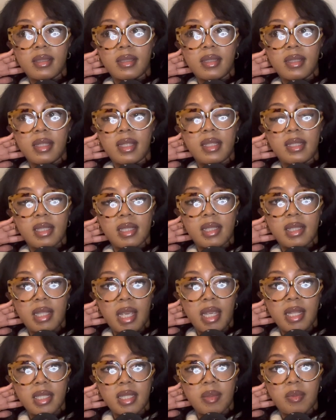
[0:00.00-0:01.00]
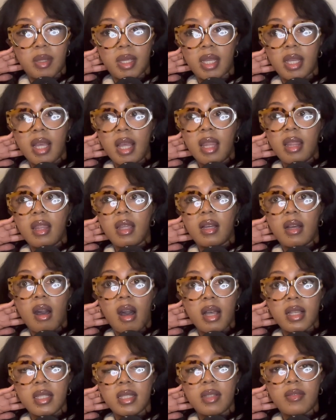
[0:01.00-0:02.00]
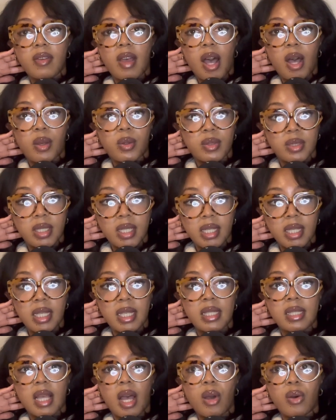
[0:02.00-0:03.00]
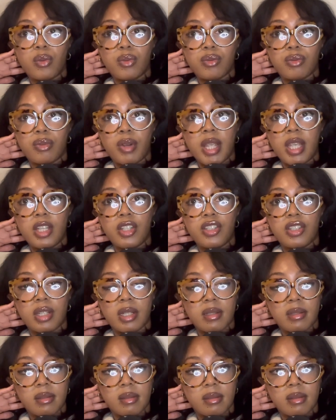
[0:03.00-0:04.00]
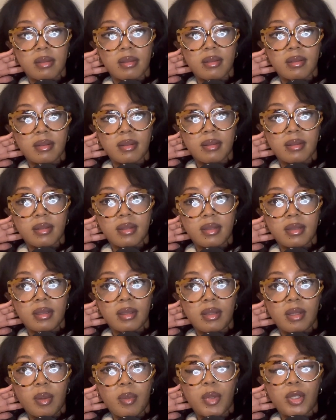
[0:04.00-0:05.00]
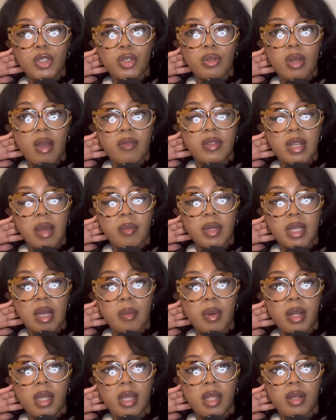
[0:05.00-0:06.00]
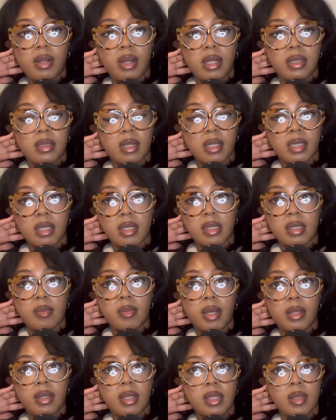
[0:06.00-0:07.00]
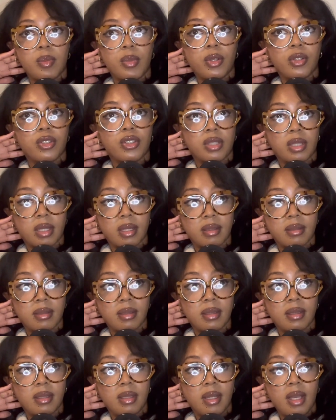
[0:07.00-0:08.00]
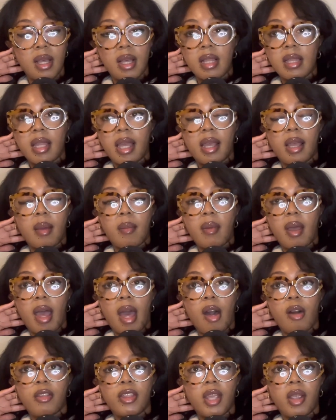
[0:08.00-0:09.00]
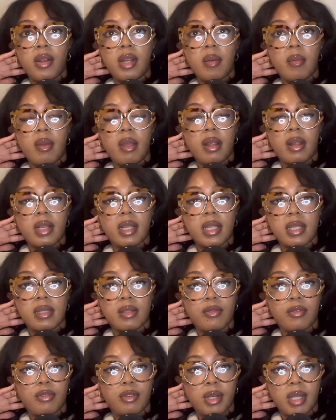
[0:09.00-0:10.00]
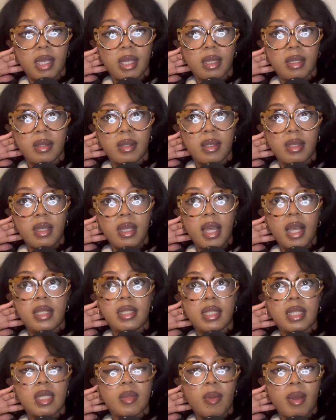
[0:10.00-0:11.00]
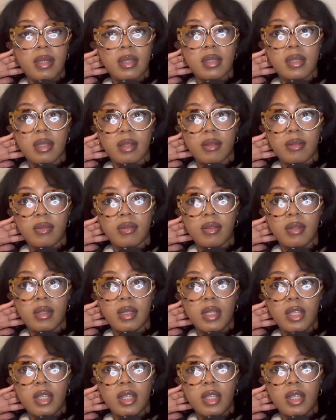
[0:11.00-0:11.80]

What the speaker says: Is insane to me. The cost of housing is outrageous. But you have time to come on the internet and talk to us about this shit. Healthcare in America isn't free. It's expensive.